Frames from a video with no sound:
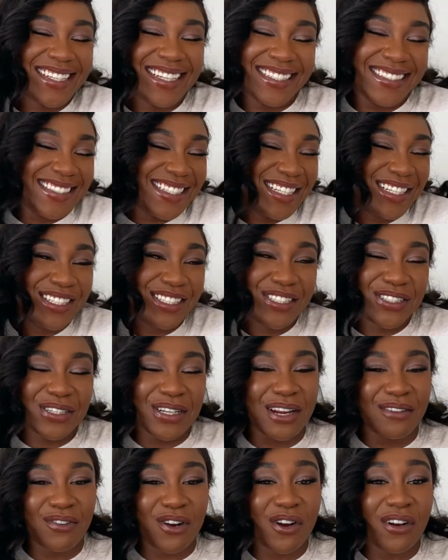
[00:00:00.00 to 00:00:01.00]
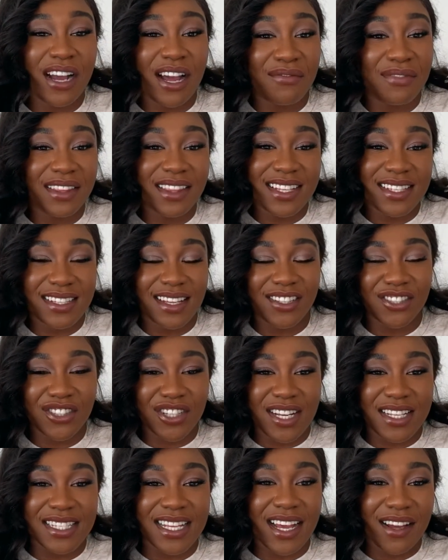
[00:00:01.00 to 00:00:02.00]
You can do no wrong. I think the sun
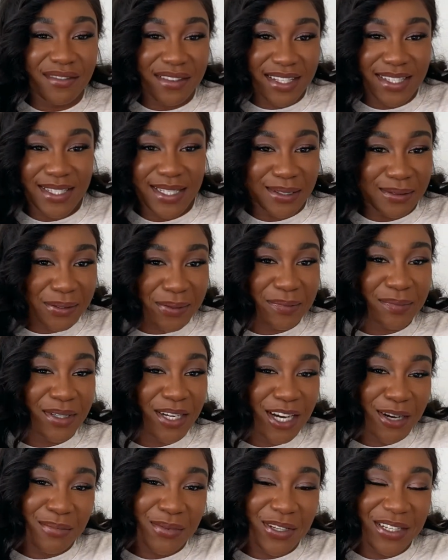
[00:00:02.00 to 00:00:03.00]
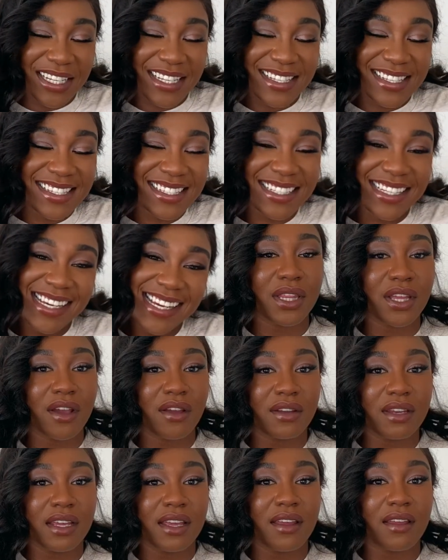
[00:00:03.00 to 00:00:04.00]
shines out of this serum, I'll be honest. The
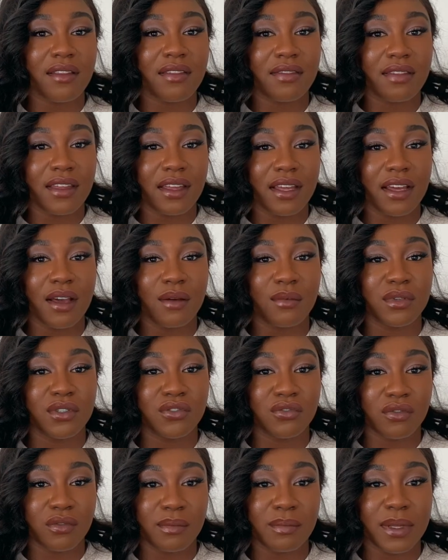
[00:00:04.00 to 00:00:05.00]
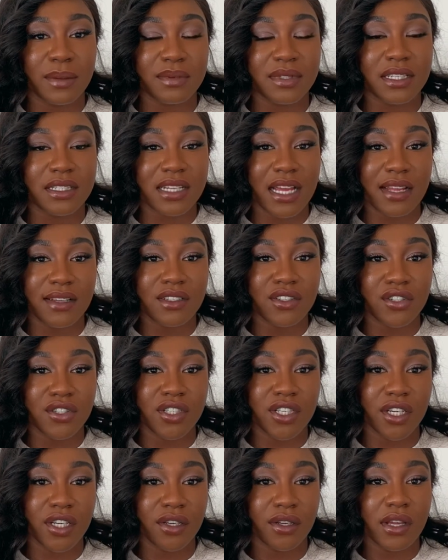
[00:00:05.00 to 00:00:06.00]
only thing I would draw people's attention
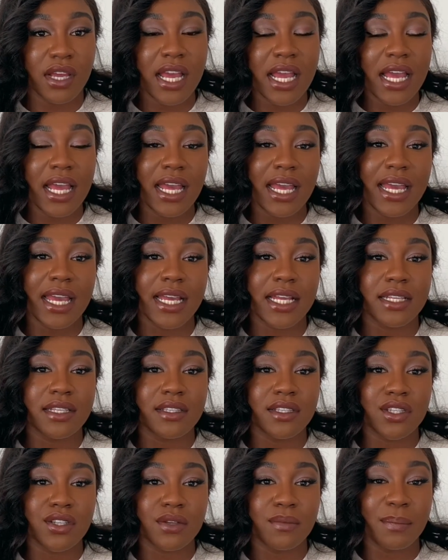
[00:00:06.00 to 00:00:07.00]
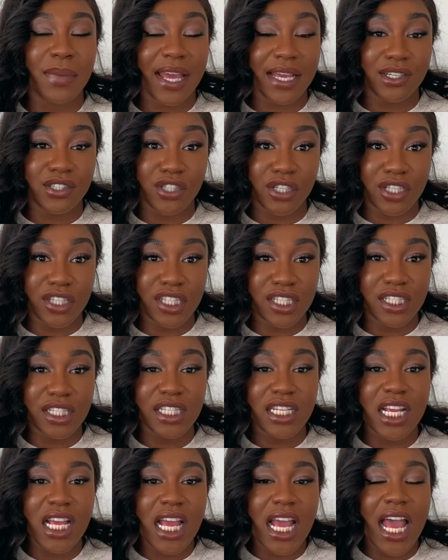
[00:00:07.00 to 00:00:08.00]
to is patience
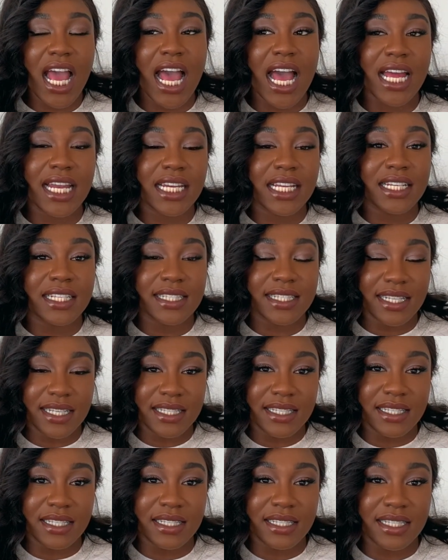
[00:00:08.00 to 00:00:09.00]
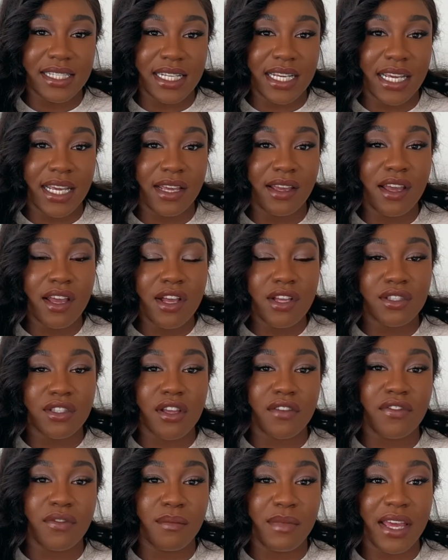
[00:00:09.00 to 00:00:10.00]
and consistency. So
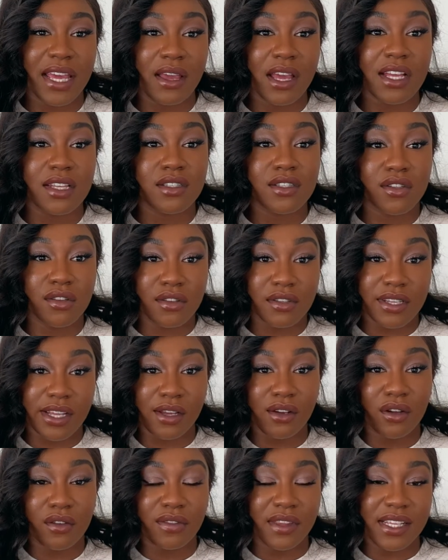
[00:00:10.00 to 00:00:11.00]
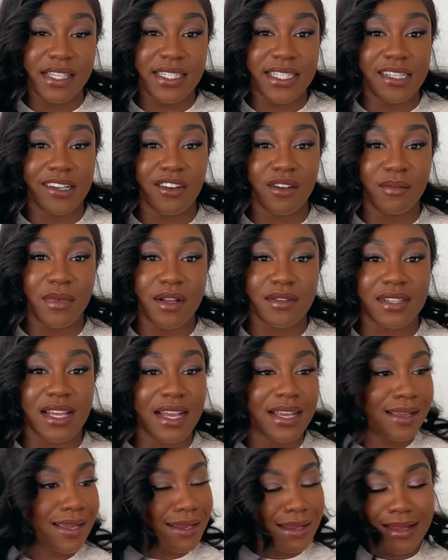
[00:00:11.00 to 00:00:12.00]
for me, as soon as I got this serum, I was
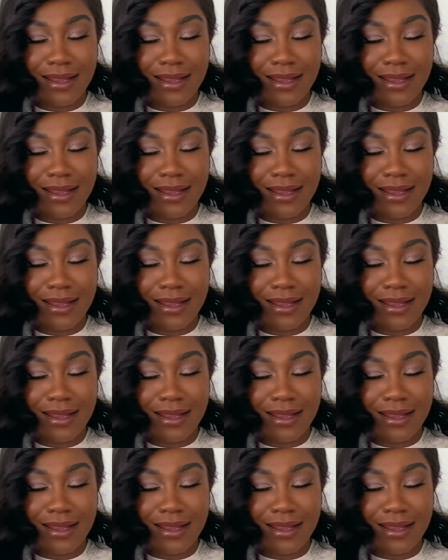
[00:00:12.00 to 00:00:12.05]
like,